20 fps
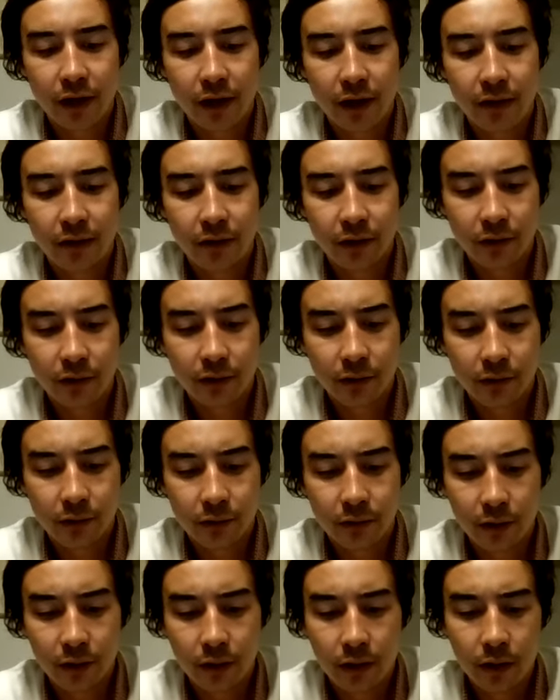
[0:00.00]
Texas.
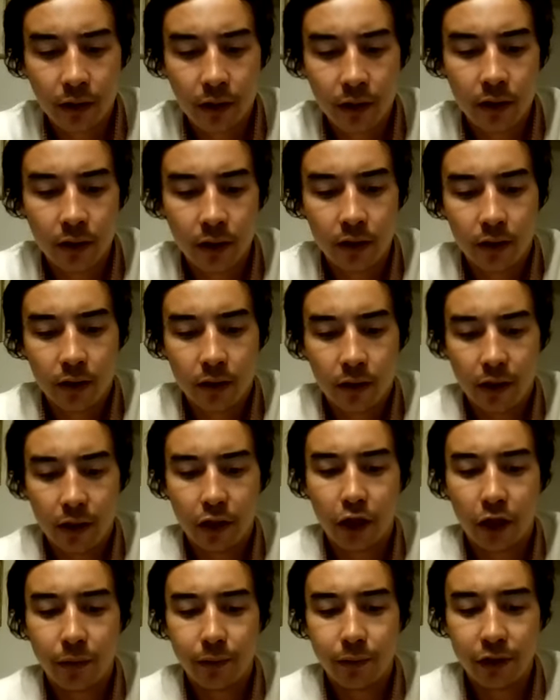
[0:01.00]

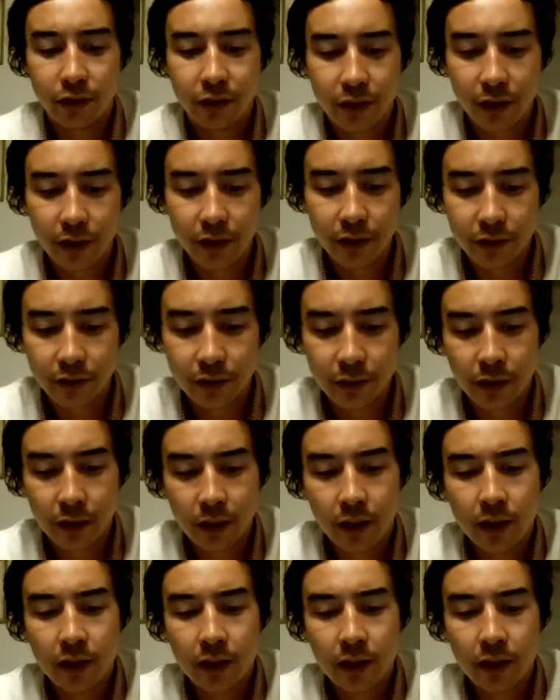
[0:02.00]
Elon Musk does.